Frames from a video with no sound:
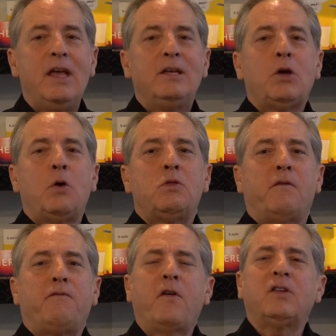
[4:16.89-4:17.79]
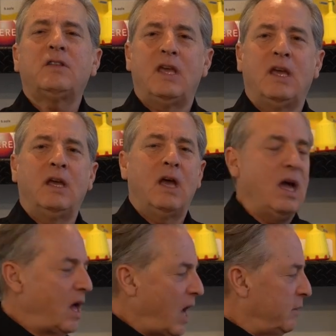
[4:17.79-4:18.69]
So the first thing
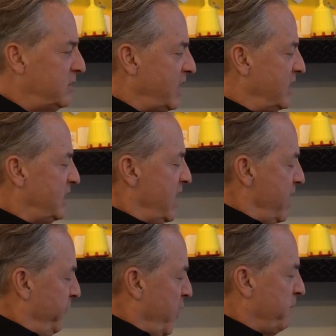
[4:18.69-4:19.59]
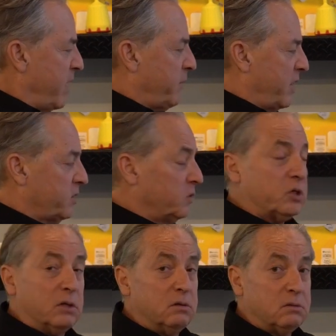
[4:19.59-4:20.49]
I would say is, if you have bad
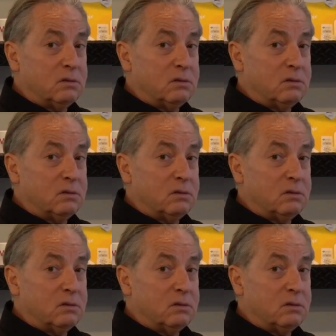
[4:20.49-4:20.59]
resolution,